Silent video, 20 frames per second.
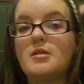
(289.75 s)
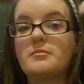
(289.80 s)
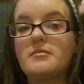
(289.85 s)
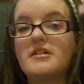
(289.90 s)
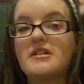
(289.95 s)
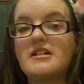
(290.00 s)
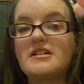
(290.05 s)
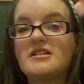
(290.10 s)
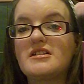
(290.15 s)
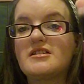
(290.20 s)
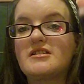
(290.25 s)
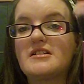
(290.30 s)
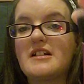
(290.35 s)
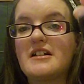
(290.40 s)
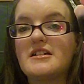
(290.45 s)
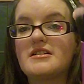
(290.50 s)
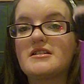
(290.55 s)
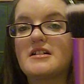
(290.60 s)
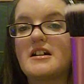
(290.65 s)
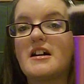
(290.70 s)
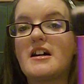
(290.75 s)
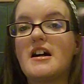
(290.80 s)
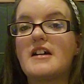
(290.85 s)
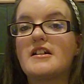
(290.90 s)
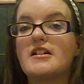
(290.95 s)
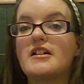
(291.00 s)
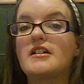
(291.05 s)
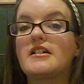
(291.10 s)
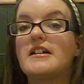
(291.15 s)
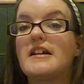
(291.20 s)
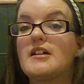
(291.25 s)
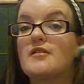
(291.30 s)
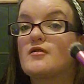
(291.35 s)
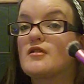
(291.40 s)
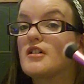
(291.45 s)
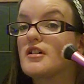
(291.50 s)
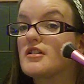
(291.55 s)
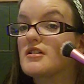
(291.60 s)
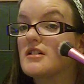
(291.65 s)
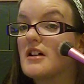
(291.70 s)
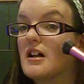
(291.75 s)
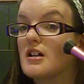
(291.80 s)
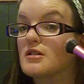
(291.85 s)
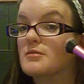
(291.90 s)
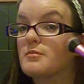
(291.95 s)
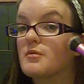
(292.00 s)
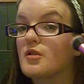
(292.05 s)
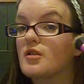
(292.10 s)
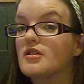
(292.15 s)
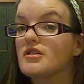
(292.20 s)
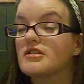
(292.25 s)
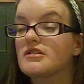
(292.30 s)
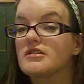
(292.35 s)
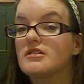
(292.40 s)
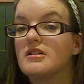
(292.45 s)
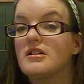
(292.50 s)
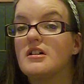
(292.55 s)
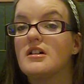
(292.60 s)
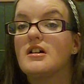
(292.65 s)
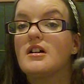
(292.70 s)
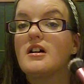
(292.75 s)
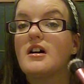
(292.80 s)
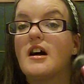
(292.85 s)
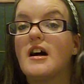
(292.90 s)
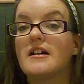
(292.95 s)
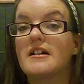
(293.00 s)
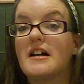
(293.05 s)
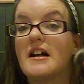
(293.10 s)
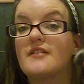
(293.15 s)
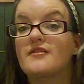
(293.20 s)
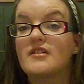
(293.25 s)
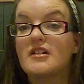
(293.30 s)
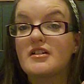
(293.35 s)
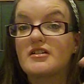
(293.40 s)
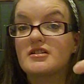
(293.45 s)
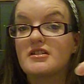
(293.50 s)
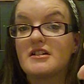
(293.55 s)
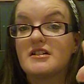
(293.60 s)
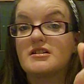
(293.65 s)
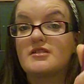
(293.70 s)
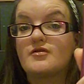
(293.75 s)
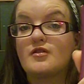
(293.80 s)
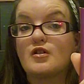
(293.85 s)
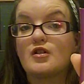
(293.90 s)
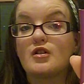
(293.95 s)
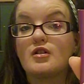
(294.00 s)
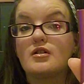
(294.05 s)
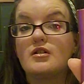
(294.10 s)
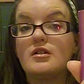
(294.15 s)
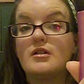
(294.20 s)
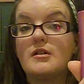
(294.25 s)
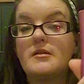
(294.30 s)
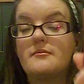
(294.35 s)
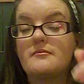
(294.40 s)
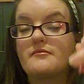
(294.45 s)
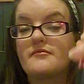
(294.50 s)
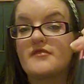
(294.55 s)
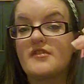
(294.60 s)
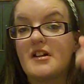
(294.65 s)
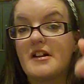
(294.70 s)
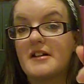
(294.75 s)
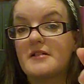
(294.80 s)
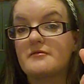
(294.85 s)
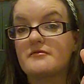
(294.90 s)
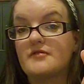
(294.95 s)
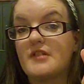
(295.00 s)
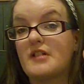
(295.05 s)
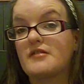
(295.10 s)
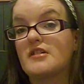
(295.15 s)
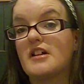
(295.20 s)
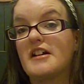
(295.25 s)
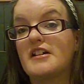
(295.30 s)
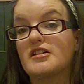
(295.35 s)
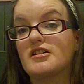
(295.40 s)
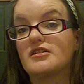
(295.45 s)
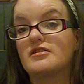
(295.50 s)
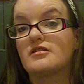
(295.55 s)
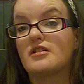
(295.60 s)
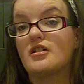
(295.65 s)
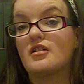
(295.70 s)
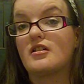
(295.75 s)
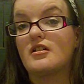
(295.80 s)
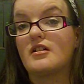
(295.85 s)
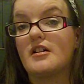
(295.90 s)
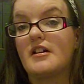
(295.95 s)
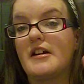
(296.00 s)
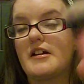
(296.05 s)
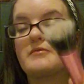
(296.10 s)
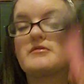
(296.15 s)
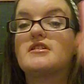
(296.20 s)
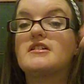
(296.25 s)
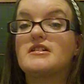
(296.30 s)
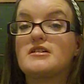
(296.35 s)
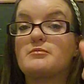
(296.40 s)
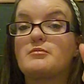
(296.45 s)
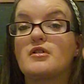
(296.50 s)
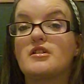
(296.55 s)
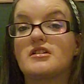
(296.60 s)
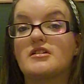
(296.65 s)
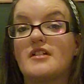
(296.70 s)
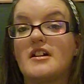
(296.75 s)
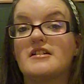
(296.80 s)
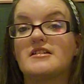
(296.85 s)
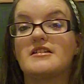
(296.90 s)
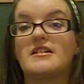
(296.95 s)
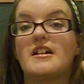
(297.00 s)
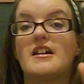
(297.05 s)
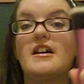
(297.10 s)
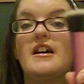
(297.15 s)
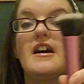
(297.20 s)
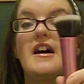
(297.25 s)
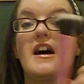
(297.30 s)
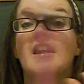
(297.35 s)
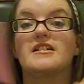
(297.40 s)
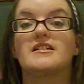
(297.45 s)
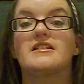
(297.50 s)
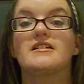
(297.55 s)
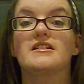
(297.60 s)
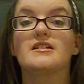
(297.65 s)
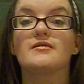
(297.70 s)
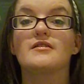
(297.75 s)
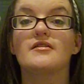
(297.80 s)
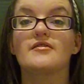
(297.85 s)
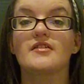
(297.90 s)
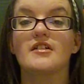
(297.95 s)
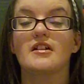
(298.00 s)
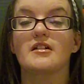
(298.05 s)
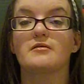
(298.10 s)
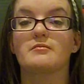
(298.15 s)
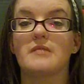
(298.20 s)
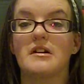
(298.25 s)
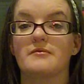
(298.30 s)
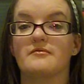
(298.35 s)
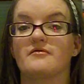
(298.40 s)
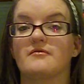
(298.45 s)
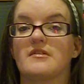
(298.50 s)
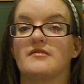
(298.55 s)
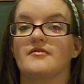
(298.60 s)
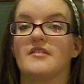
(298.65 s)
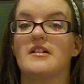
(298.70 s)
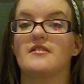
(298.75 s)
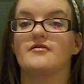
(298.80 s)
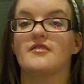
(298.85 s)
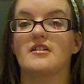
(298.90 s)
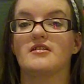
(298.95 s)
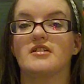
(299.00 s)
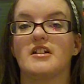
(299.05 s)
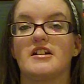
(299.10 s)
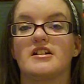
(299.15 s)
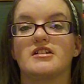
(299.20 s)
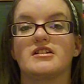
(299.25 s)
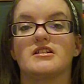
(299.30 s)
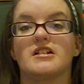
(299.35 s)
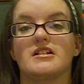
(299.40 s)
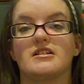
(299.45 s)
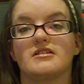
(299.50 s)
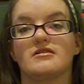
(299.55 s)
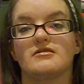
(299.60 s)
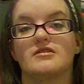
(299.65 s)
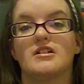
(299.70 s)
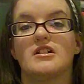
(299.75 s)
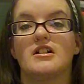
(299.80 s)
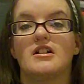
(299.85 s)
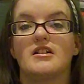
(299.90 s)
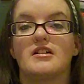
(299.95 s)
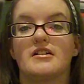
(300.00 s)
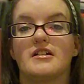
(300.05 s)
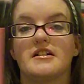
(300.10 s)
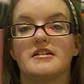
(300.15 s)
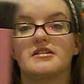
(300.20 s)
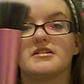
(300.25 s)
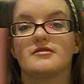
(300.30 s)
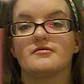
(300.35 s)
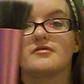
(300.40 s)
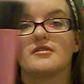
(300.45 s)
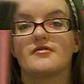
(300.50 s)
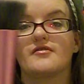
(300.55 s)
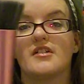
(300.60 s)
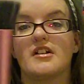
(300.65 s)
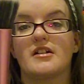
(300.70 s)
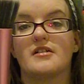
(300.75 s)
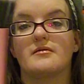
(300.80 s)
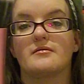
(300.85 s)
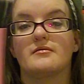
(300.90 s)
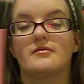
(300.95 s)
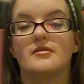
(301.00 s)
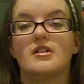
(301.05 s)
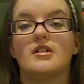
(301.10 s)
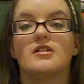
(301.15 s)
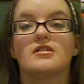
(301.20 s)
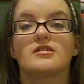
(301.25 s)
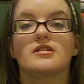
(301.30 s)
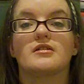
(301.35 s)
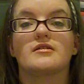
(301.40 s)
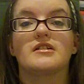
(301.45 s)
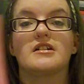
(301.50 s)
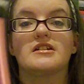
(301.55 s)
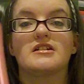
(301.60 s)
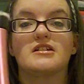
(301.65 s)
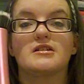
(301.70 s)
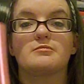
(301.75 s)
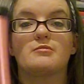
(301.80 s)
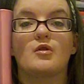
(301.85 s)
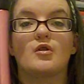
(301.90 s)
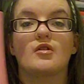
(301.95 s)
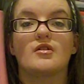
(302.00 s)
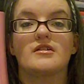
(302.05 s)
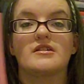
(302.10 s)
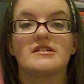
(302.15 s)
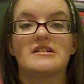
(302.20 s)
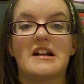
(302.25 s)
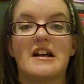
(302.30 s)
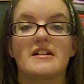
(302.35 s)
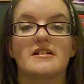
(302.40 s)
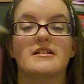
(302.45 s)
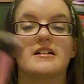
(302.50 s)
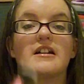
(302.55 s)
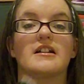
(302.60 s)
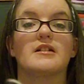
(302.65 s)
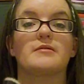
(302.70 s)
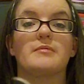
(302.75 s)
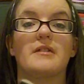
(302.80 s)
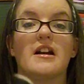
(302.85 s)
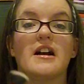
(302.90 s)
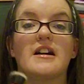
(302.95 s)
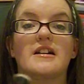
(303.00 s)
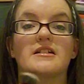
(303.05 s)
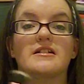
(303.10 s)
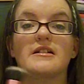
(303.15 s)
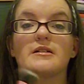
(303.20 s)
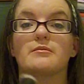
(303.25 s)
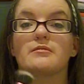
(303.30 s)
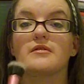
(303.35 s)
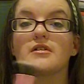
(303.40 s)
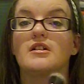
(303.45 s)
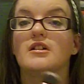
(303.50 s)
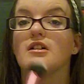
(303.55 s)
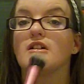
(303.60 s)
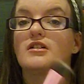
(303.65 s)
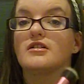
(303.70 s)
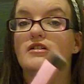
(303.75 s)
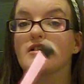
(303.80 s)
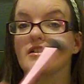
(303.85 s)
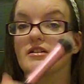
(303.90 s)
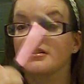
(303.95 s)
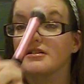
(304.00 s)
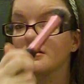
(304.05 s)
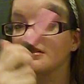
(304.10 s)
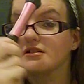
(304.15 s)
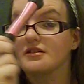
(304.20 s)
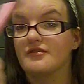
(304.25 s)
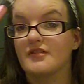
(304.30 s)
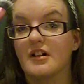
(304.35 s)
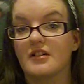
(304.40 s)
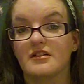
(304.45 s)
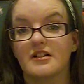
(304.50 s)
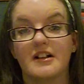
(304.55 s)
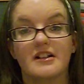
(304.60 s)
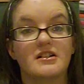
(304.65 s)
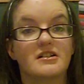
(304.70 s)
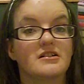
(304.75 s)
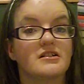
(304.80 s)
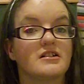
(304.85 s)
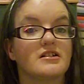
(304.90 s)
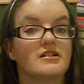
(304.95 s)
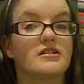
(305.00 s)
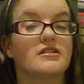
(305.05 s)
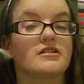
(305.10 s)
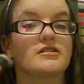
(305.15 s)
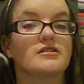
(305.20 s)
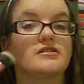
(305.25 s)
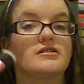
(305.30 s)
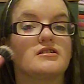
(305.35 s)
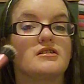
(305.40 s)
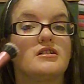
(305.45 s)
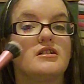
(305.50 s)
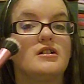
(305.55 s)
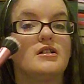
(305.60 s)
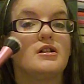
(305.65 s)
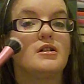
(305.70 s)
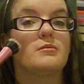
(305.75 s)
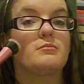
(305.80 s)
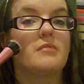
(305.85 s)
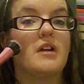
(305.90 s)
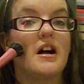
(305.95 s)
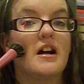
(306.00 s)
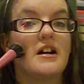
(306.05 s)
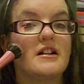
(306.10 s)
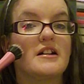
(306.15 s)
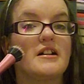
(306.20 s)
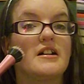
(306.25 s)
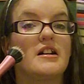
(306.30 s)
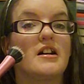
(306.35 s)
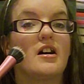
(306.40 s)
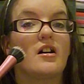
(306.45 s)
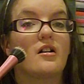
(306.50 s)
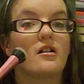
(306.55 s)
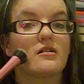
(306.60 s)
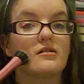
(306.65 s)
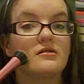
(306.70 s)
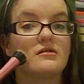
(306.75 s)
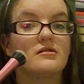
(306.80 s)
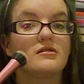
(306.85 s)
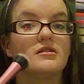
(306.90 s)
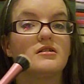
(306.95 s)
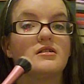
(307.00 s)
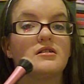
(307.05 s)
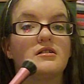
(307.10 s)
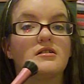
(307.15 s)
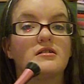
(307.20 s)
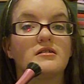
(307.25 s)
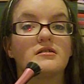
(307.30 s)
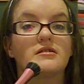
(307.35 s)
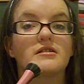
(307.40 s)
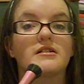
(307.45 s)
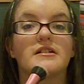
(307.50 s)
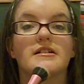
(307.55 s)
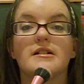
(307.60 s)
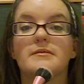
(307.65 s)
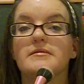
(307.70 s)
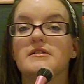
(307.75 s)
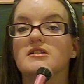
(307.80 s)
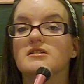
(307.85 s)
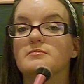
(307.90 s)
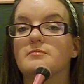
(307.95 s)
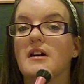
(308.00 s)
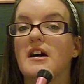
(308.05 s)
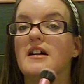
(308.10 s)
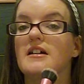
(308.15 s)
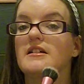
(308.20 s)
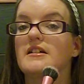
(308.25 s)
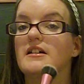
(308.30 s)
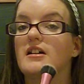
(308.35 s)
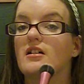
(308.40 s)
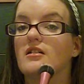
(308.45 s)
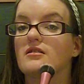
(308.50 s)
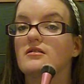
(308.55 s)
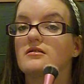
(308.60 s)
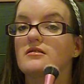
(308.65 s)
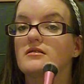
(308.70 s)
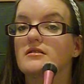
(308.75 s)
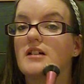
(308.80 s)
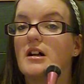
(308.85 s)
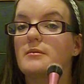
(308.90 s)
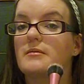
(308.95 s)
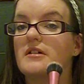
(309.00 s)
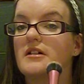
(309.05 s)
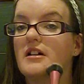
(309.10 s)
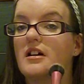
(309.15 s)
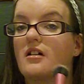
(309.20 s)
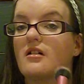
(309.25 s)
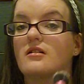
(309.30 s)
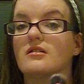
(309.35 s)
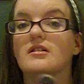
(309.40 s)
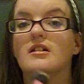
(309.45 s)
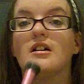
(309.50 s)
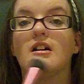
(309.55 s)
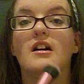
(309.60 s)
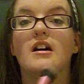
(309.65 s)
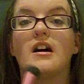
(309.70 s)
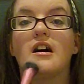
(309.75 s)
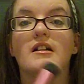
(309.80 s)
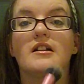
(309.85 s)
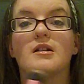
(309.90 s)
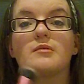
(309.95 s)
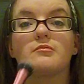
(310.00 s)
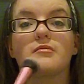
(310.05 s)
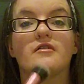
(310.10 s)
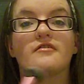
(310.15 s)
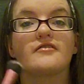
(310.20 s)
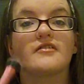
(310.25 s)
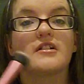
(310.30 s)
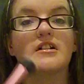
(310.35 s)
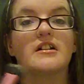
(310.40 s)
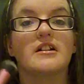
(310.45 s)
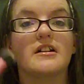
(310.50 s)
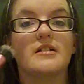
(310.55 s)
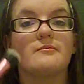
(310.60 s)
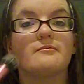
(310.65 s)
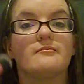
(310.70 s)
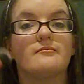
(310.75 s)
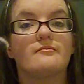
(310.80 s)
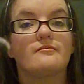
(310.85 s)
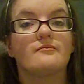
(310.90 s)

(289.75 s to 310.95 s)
But this is denser, and you can even use that as blush. And I've used this for foundation, to the moisturizer. I did a review, my favourite foundation, and this review. So this is more in depth, and I applied it using the foundation, I just pat it on, as if it's patting it on, dabbing it on, and then buffing it in.